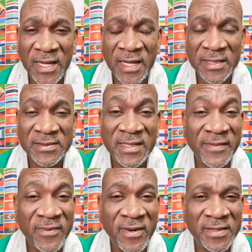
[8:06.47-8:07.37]
Uh,
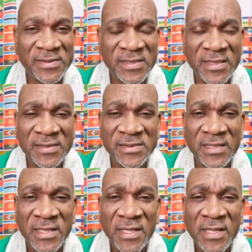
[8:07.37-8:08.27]
deliverance
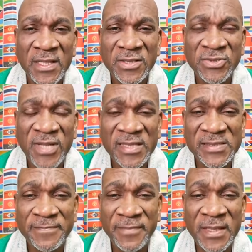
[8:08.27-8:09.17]
is
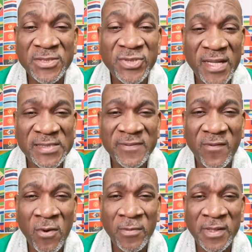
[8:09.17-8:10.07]
trans- being
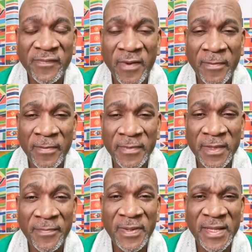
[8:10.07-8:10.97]
transformed
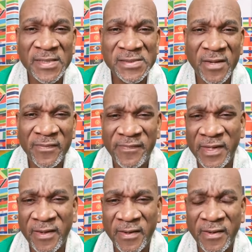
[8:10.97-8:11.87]
from the place of
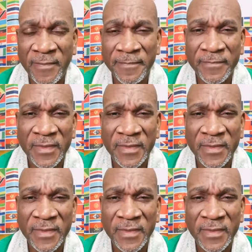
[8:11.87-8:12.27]
fear